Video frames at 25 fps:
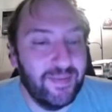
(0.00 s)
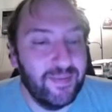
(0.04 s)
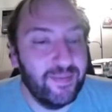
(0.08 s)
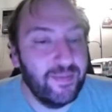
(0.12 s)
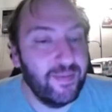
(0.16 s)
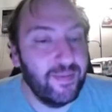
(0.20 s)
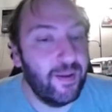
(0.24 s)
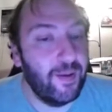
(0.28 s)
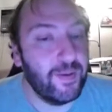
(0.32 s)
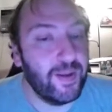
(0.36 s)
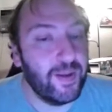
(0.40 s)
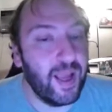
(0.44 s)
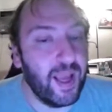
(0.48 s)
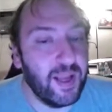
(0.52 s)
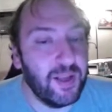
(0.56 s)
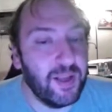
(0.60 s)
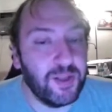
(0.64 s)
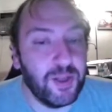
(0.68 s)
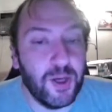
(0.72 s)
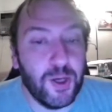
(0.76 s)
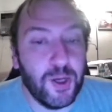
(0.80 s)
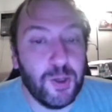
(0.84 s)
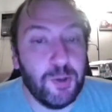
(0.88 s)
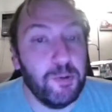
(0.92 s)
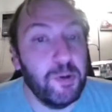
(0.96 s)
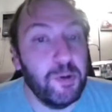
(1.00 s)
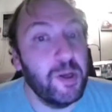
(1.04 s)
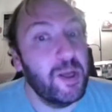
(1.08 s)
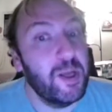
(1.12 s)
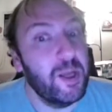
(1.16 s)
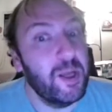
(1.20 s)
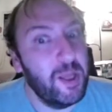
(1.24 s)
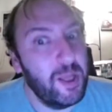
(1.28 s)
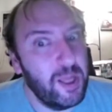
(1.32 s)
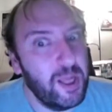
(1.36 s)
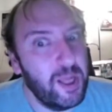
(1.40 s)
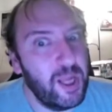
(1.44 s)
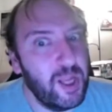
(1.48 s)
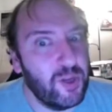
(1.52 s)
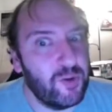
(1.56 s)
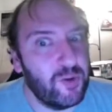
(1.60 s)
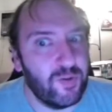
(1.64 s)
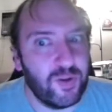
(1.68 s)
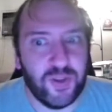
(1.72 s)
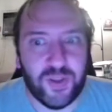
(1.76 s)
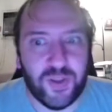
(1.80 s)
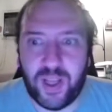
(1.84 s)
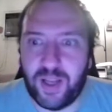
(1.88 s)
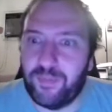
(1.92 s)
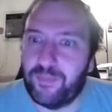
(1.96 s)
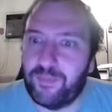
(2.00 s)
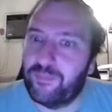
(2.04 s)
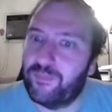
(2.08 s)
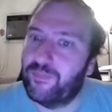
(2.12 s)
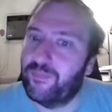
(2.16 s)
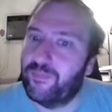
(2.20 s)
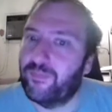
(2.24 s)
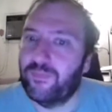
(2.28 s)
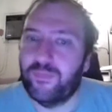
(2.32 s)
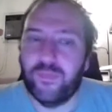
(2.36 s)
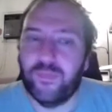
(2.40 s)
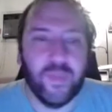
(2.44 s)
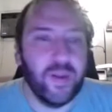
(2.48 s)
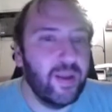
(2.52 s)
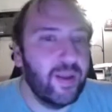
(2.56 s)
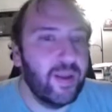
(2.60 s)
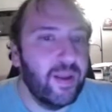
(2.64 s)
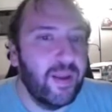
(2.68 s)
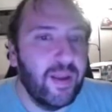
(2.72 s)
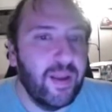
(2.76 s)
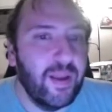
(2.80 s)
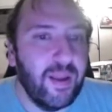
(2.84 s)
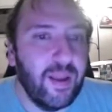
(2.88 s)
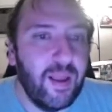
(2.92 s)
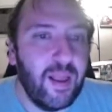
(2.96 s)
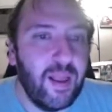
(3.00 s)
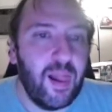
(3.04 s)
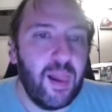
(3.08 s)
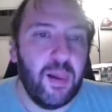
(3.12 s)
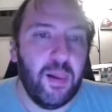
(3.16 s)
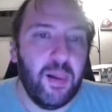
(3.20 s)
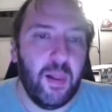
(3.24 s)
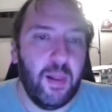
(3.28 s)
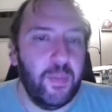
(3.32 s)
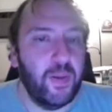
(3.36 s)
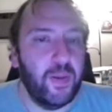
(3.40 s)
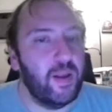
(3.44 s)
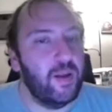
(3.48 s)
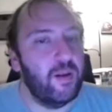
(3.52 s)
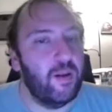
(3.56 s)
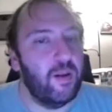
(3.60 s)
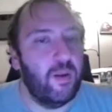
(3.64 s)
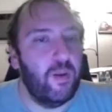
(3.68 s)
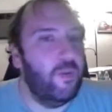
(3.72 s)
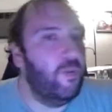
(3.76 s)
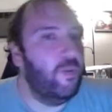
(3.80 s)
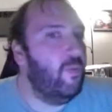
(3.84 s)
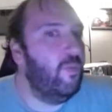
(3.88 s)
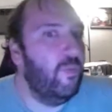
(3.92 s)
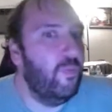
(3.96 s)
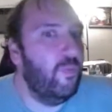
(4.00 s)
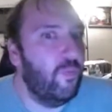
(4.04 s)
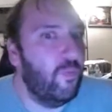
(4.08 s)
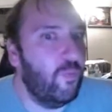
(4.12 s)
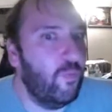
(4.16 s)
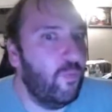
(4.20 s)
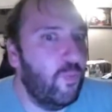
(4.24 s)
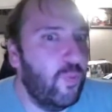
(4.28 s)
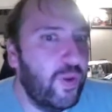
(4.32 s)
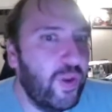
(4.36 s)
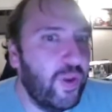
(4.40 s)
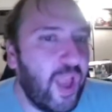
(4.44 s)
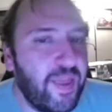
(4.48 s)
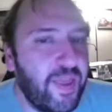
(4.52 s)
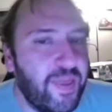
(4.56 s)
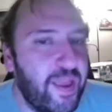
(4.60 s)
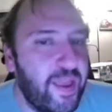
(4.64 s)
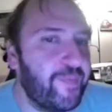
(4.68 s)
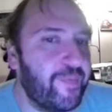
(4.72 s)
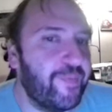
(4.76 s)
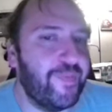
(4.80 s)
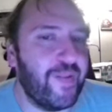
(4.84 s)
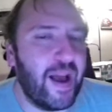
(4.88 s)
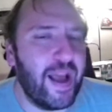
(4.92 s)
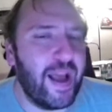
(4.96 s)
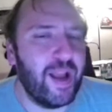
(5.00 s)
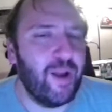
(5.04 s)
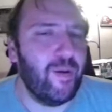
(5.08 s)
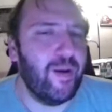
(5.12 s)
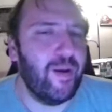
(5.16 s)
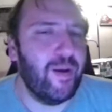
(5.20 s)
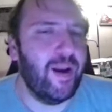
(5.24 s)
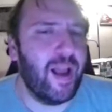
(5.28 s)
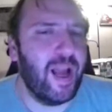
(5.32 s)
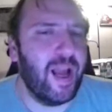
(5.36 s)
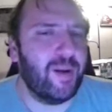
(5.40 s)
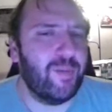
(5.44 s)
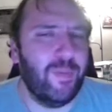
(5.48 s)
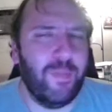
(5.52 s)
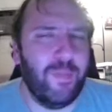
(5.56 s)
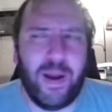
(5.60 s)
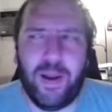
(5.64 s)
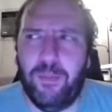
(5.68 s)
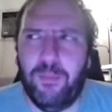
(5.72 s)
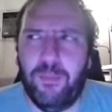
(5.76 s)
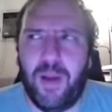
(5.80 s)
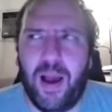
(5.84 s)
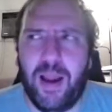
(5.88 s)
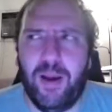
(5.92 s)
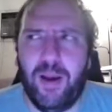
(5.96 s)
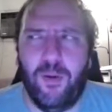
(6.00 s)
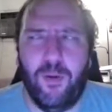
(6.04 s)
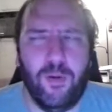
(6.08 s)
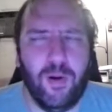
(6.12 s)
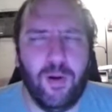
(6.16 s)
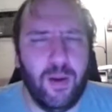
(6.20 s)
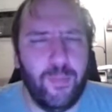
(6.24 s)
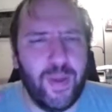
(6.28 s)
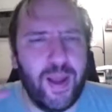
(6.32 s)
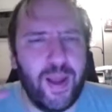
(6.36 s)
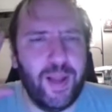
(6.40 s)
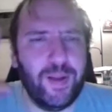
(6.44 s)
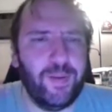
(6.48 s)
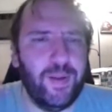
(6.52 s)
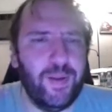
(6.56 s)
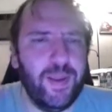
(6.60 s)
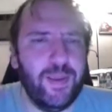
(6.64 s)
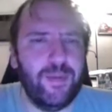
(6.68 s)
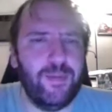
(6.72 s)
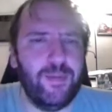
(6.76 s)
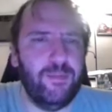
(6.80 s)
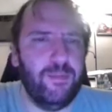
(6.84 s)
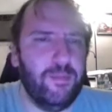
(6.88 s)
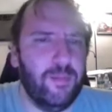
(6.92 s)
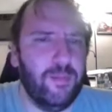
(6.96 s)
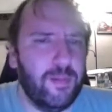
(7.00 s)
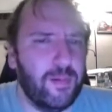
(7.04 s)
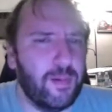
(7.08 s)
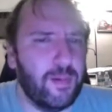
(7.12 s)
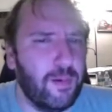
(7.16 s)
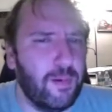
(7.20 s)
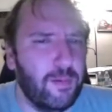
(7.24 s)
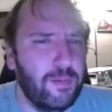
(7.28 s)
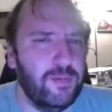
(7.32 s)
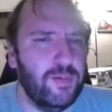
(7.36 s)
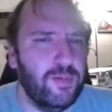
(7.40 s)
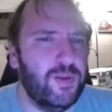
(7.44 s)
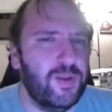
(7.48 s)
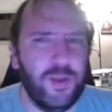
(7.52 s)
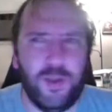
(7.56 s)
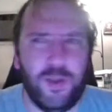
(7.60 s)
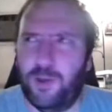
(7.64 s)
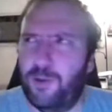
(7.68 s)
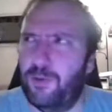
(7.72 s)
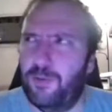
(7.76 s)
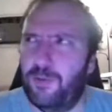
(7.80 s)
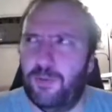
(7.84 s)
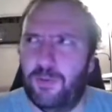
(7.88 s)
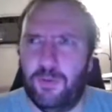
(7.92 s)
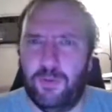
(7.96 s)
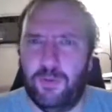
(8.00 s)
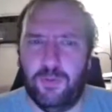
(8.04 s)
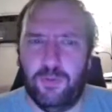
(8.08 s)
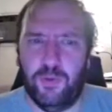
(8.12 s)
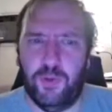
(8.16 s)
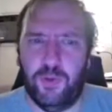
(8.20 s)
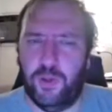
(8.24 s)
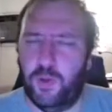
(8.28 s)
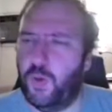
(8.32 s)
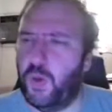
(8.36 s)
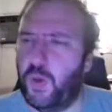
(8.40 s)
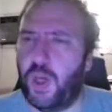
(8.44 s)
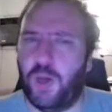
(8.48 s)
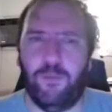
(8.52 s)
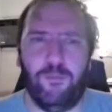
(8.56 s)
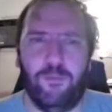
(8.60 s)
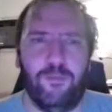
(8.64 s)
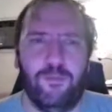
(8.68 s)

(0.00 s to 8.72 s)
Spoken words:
Okay, so interesting. I mean, when I think fire and aqua, my mind automatically goes to sushi.